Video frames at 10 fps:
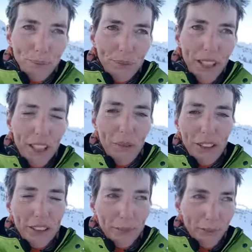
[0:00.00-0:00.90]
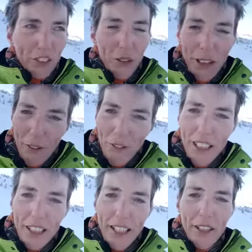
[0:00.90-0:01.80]
anyways, so I
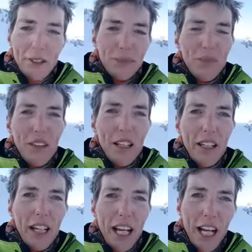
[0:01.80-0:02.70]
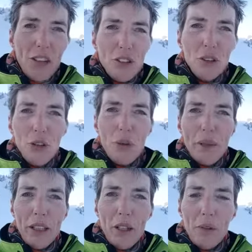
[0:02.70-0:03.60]
figured out how to draw
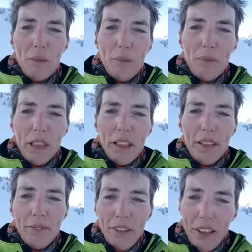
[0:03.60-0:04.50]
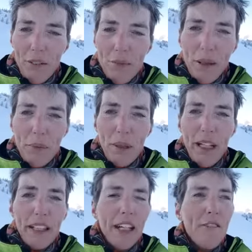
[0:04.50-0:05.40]
my own um, life map
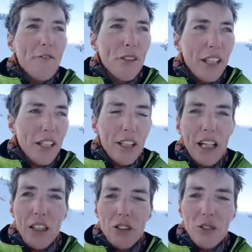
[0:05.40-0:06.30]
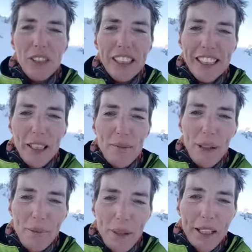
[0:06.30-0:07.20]
and I figured out how to reset
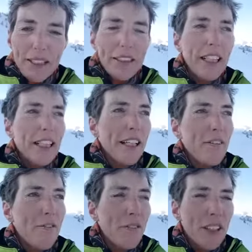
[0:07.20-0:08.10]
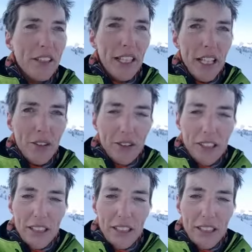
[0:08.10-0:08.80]
my mind and I figured out